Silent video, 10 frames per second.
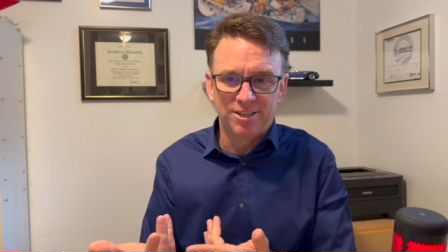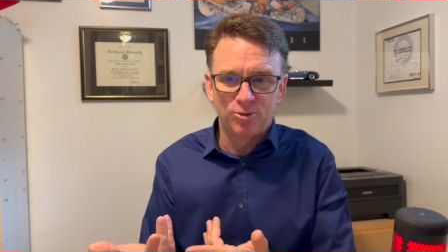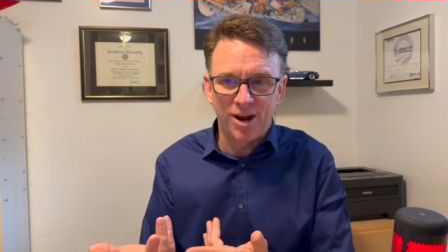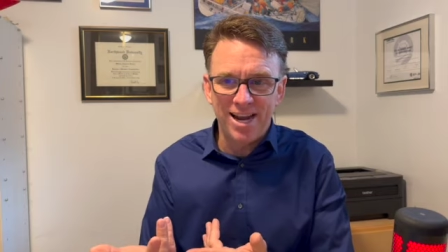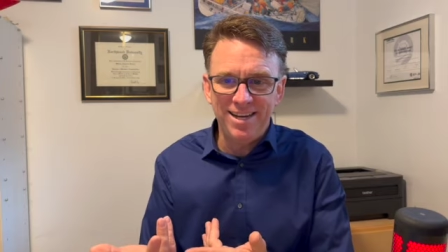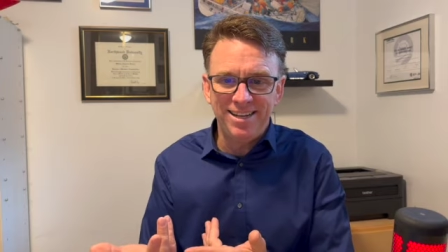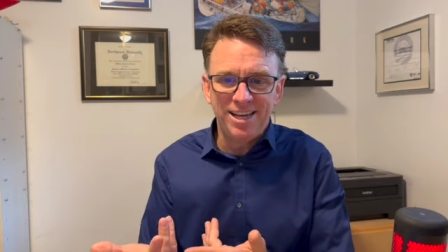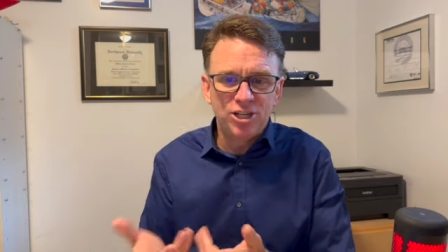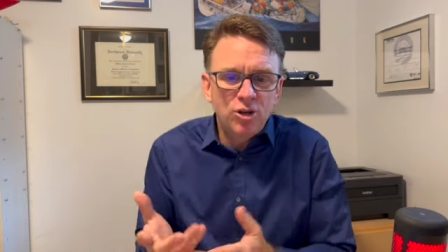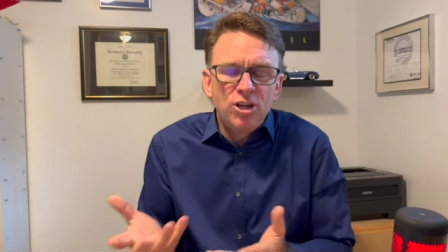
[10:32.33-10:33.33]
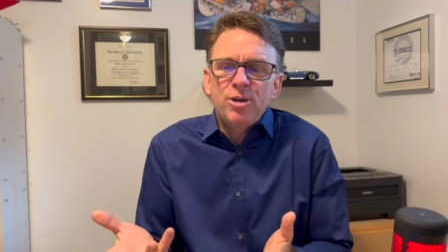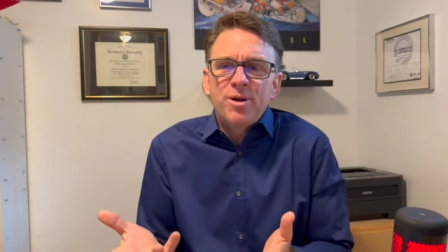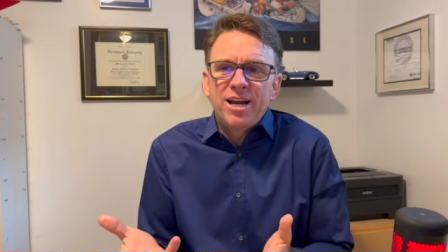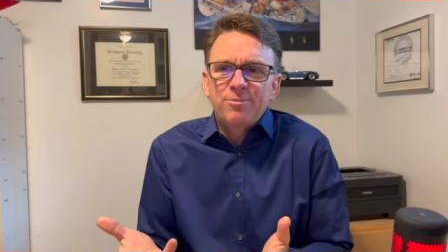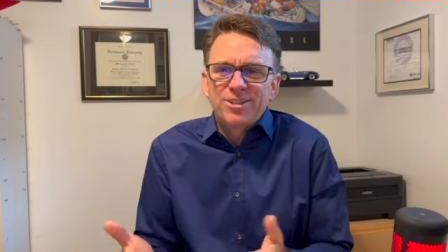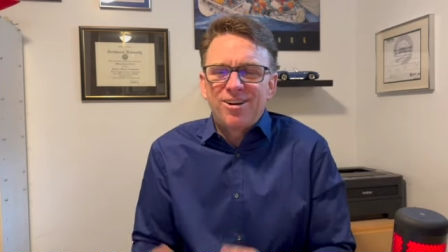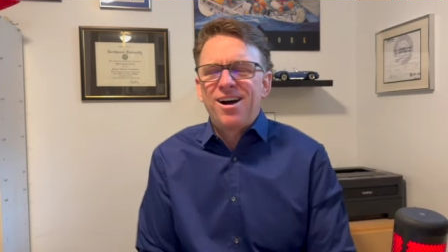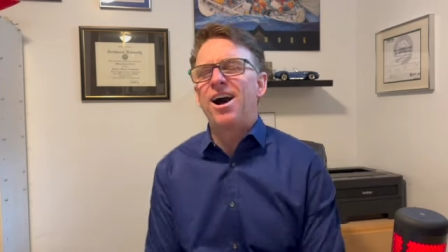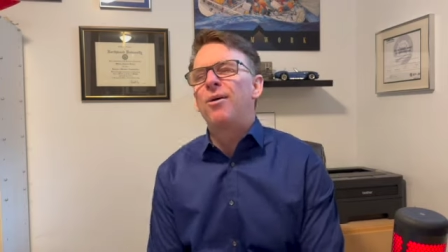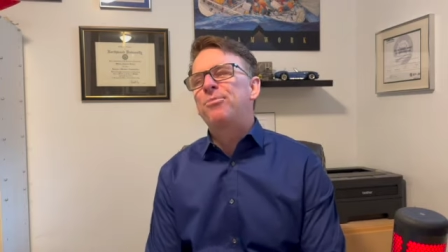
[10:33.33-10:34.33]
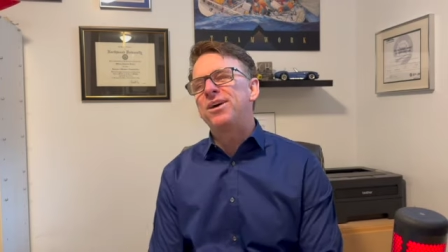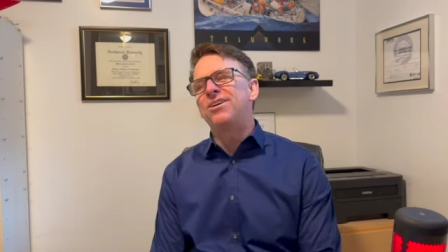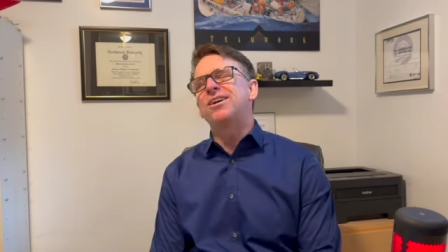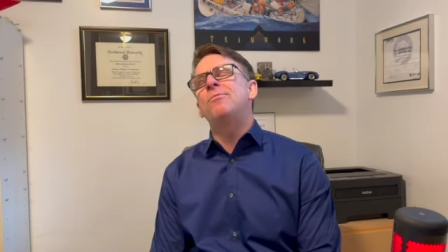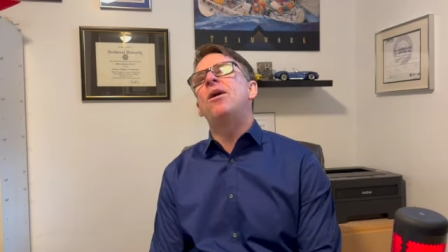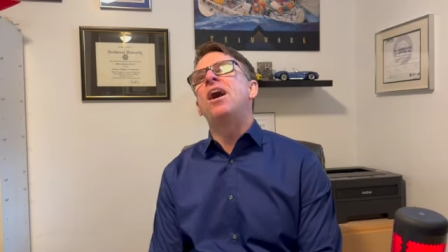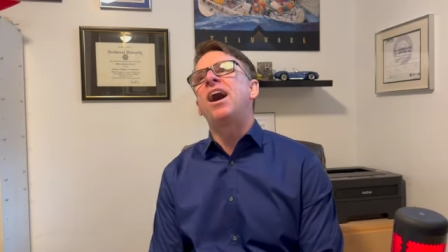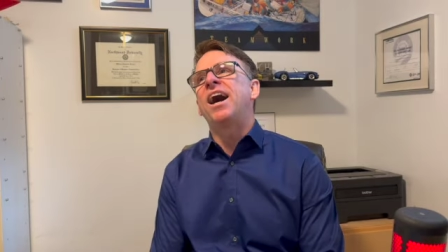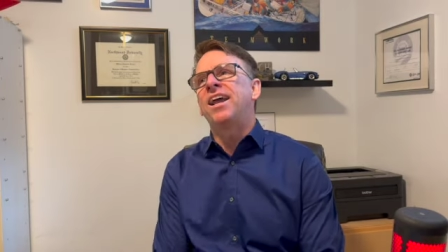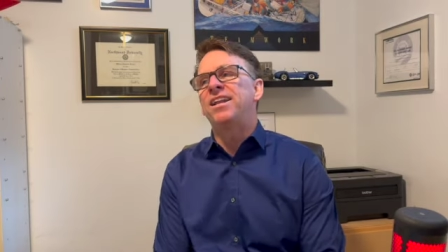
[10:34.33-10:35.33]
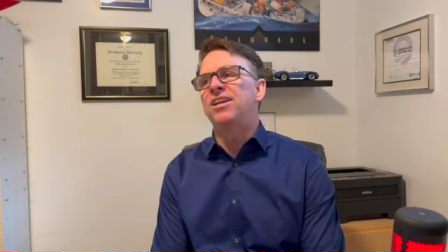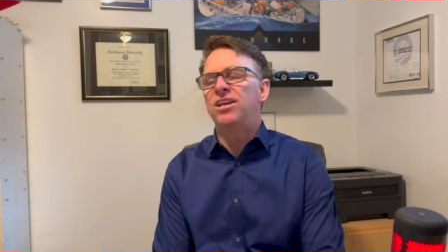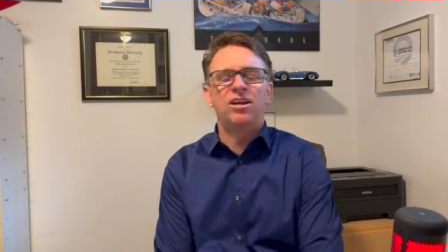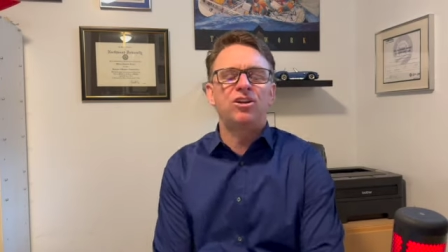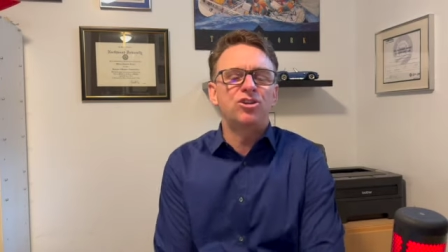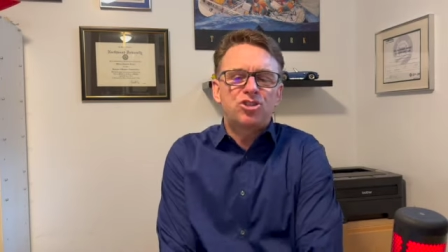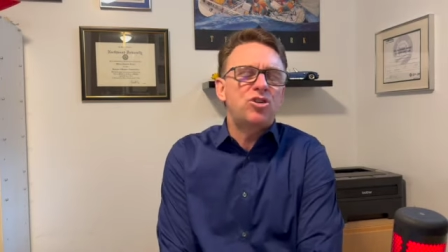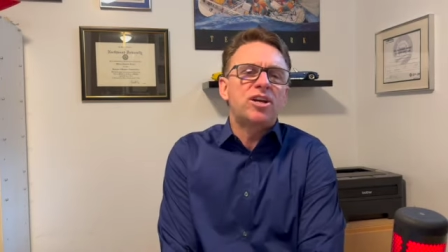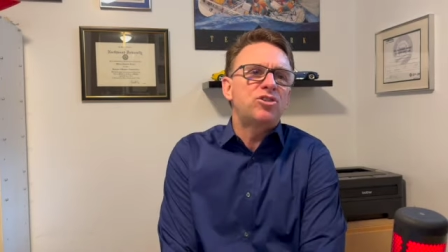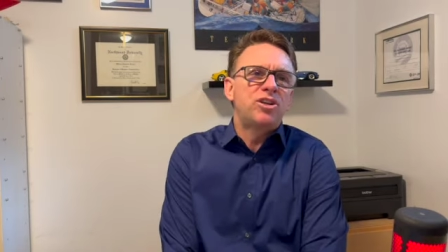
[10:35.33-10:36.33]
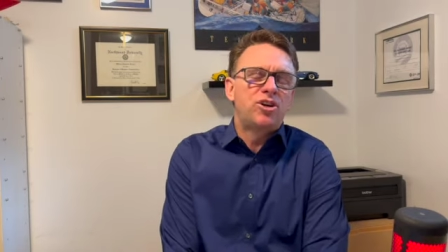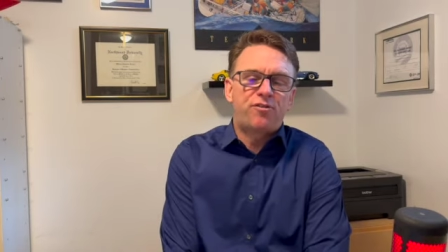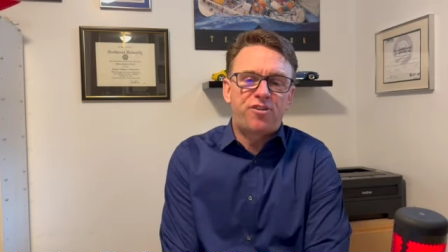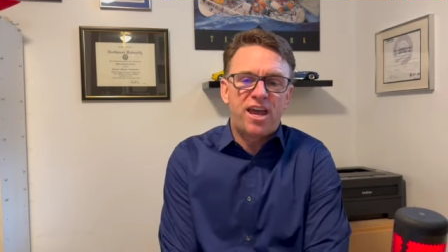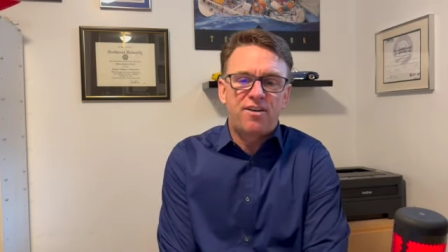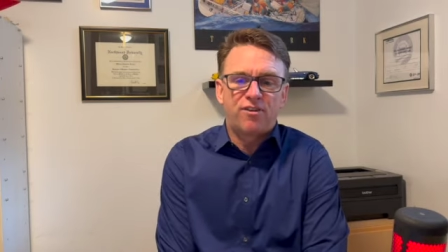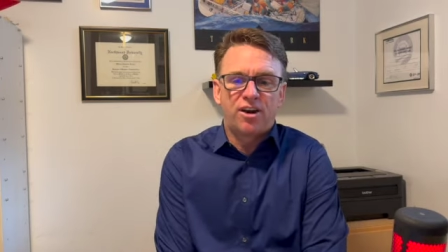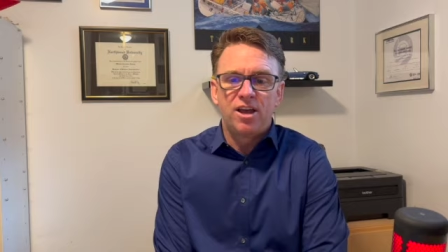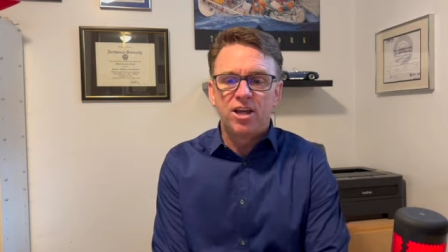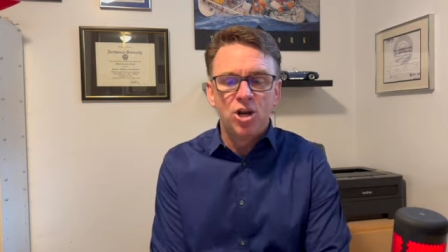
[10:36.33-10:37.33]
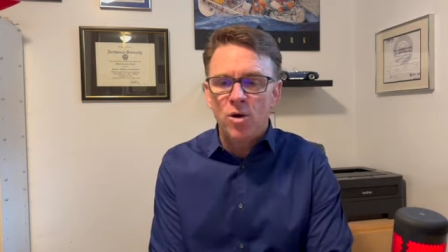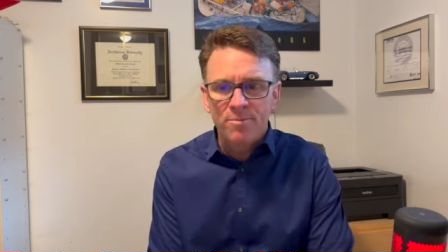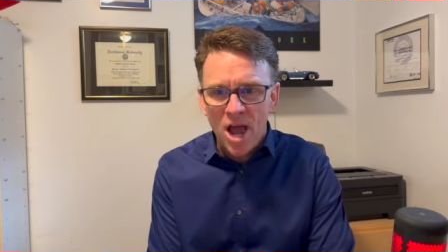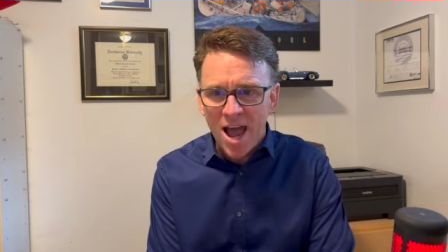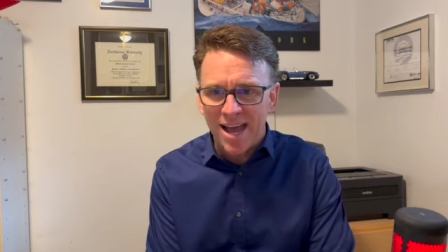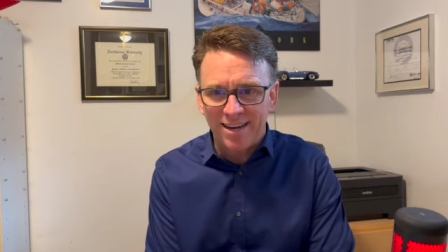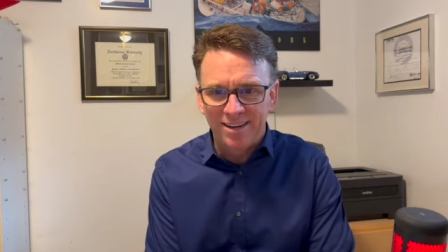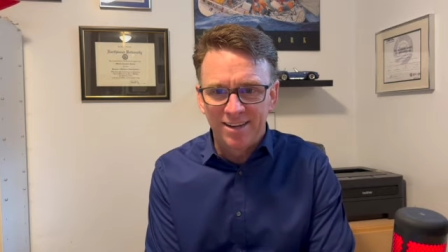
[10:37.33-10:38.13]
Right? Don't look at my numbers and go, oh, Bill, come on. You know, you're structured in your favor. No, I'm not.